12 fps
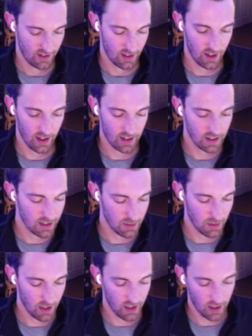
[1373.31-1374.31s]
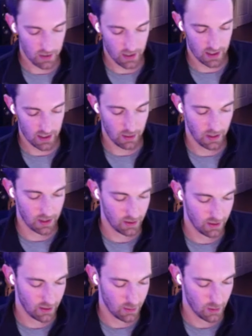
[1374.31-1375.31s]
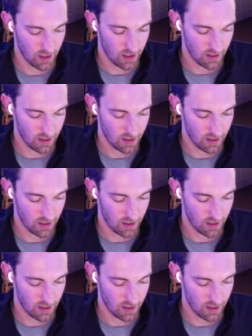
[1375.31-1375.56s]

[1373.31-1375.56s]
All right, this is my upset special of the week.